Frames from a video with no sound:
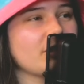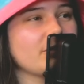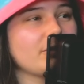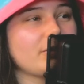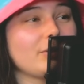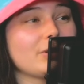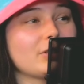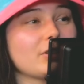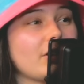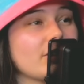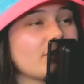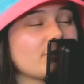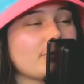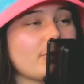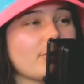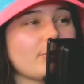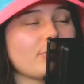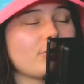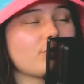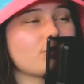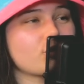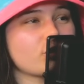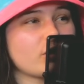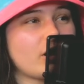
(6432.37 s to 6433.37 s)
when we talked about
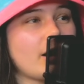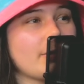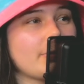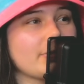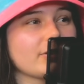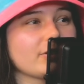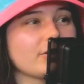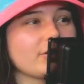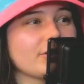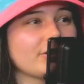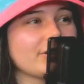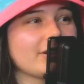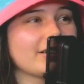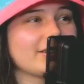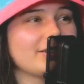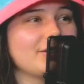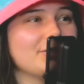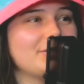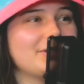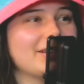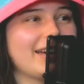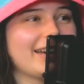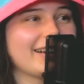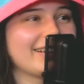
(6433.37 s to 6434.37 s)
with Chopper learning
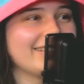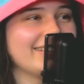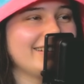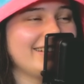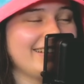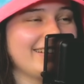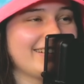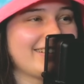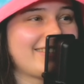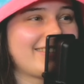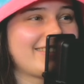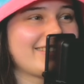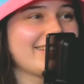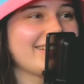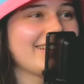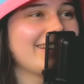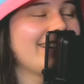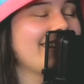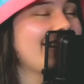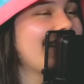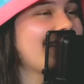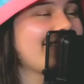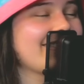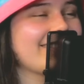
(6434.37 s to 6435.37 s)
new techniques.
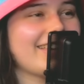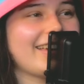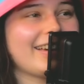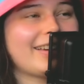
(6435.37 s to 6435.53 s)
They